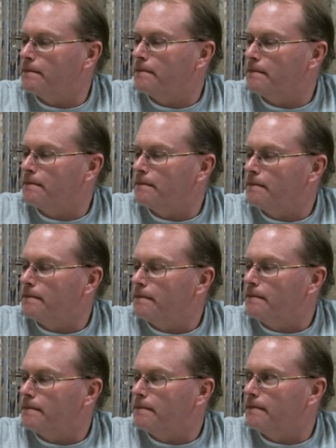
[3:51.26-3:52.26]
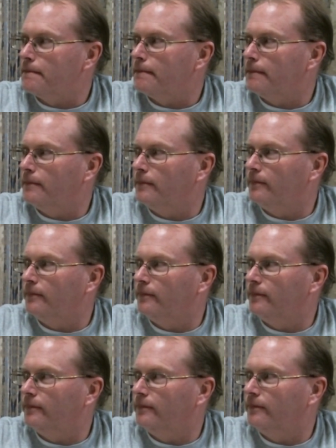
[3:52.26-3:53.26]

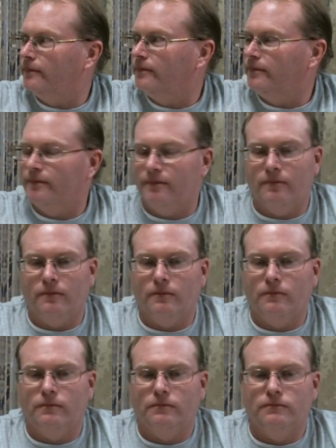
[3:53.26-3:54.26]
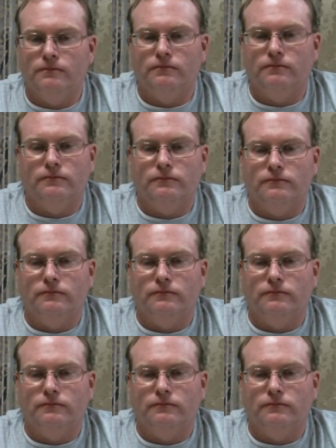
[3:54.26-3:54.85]
(not speaking)